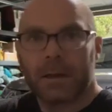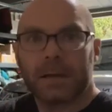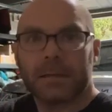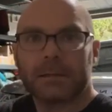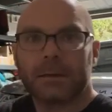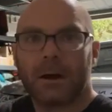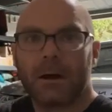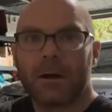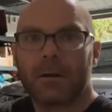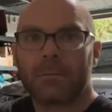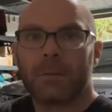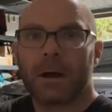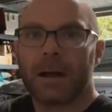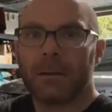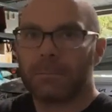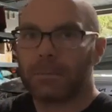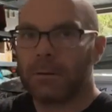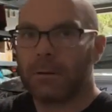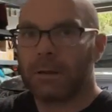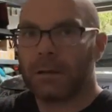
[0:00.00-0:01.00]
A dog
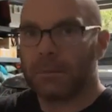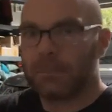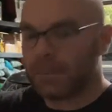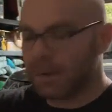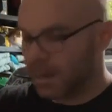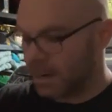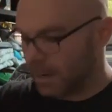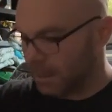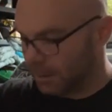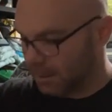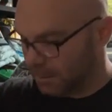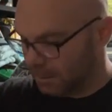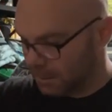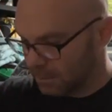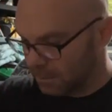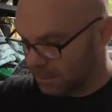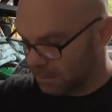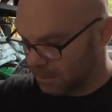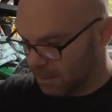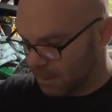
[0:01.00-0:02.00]
might pull up behind us
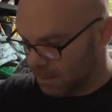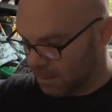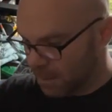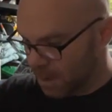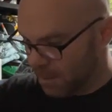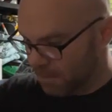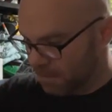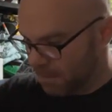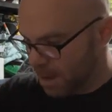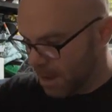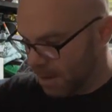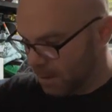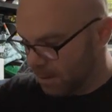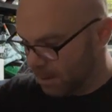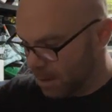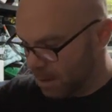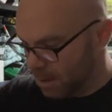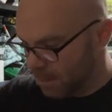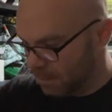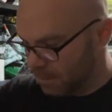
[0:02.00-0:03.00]
in my
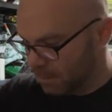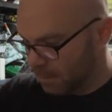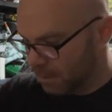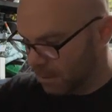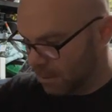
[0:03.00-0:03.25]
background.